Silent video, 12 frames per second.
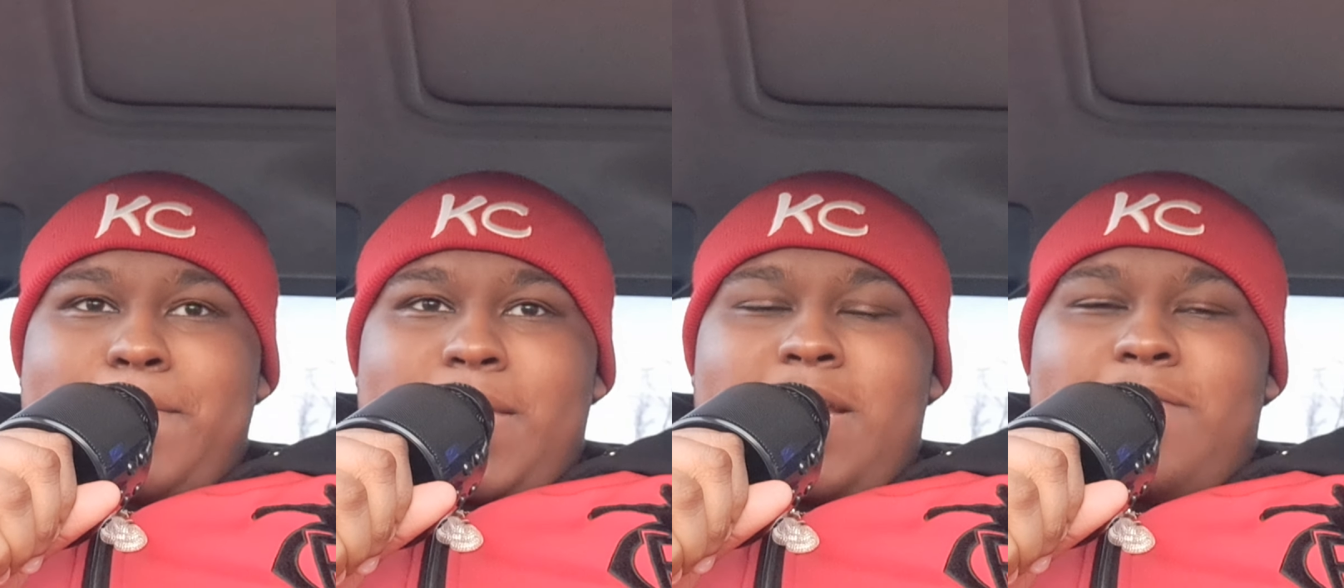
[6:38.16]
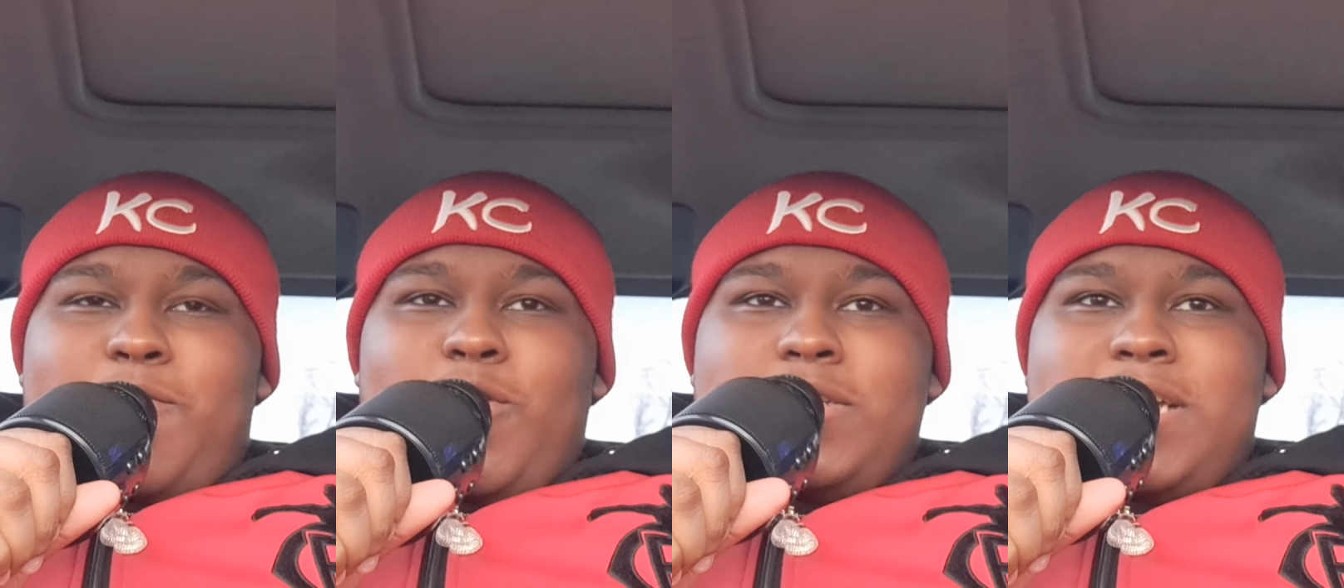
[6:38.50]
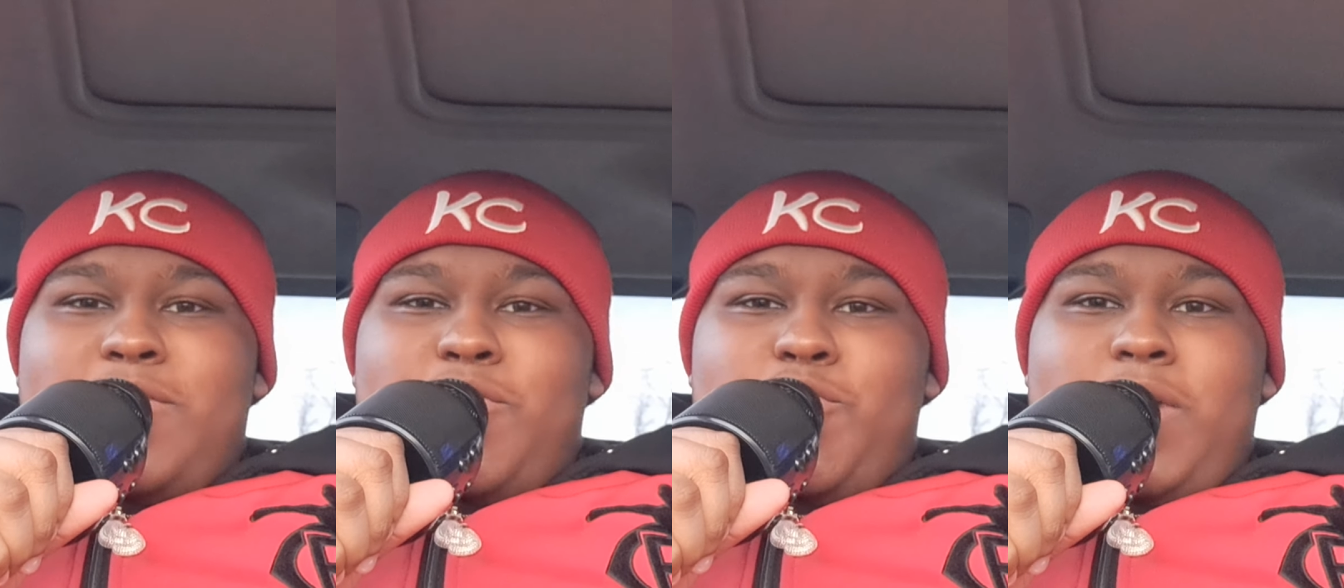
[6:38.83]
and of course
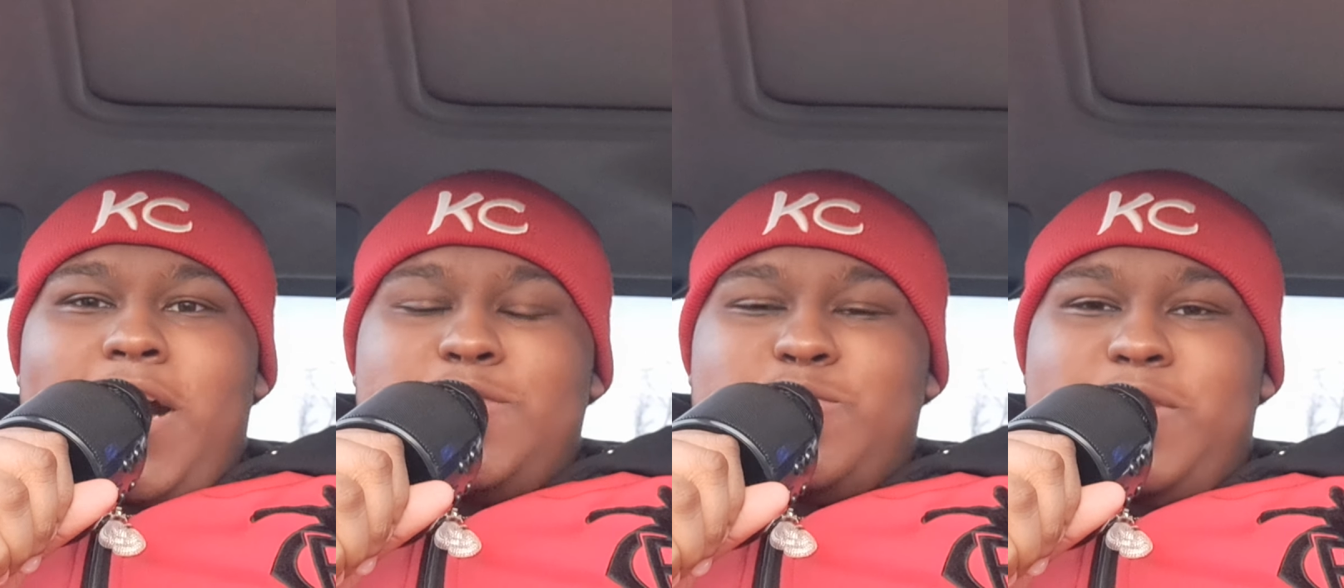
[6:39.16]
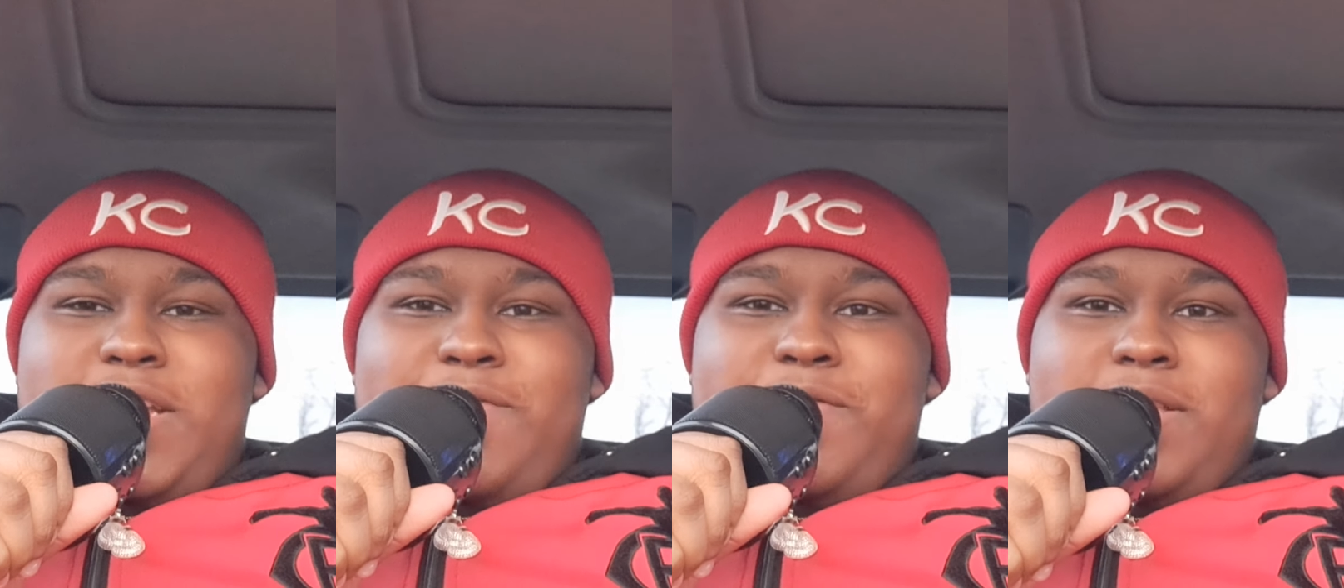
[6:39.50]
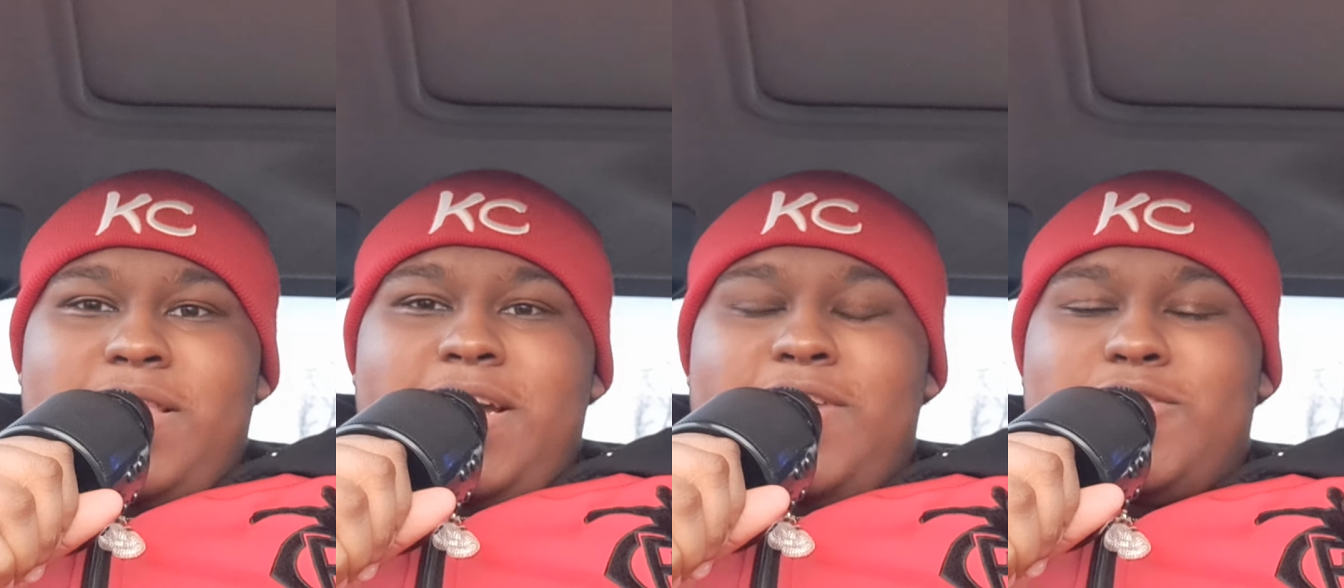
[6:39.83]
I know you guys will
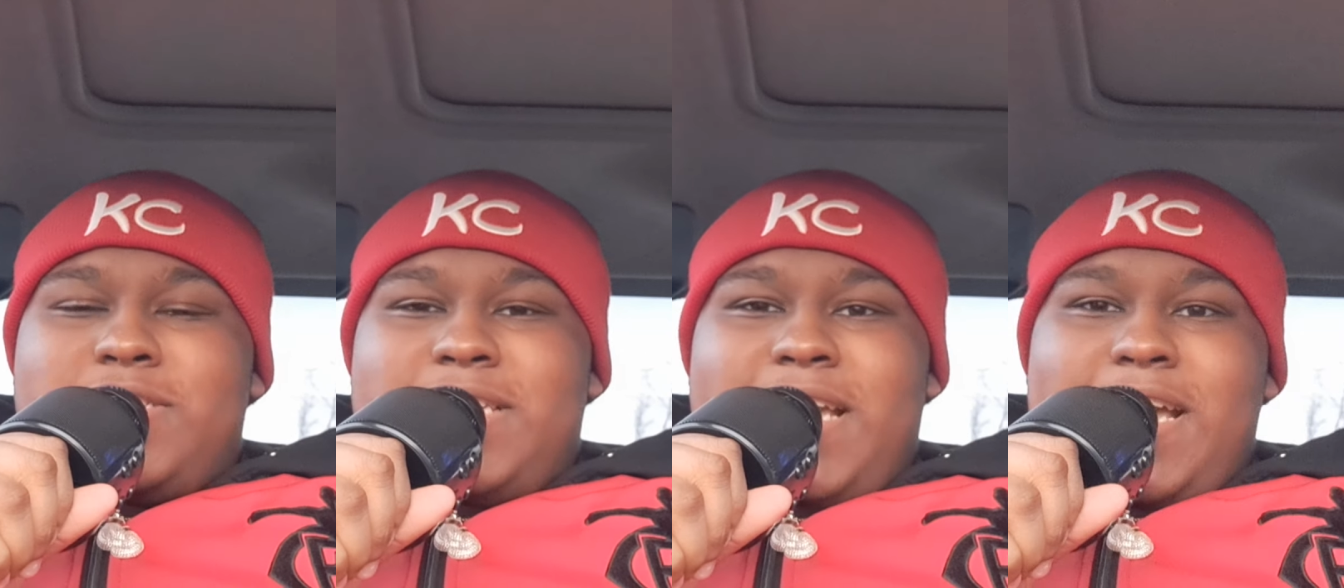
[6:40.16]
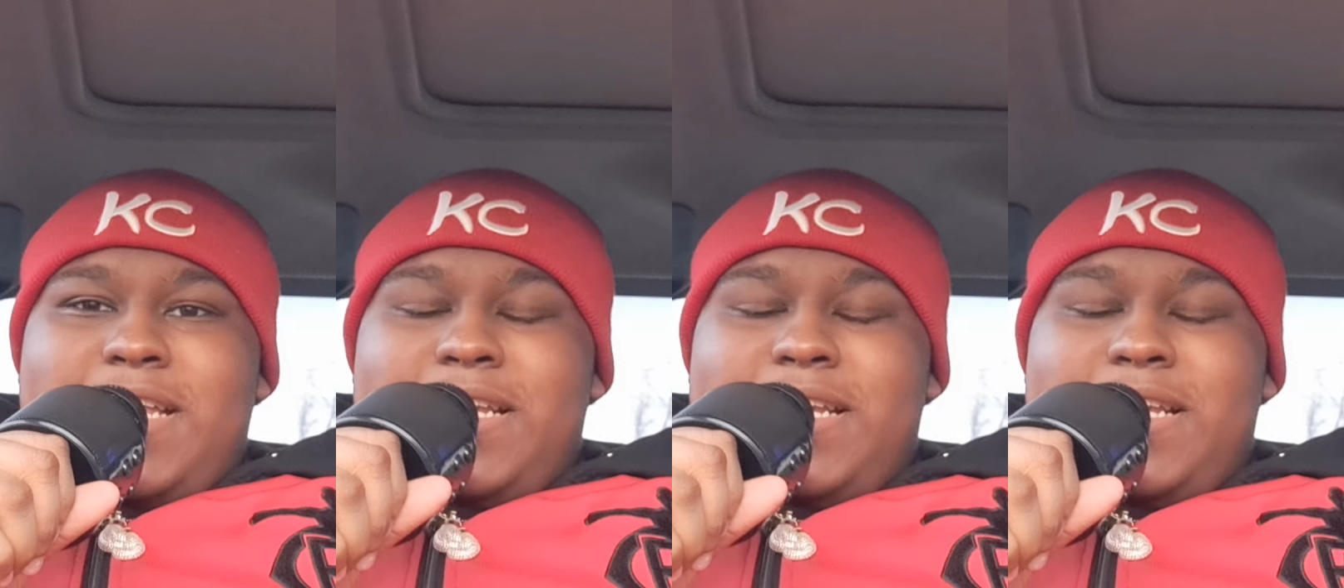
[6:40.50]
definitely understand.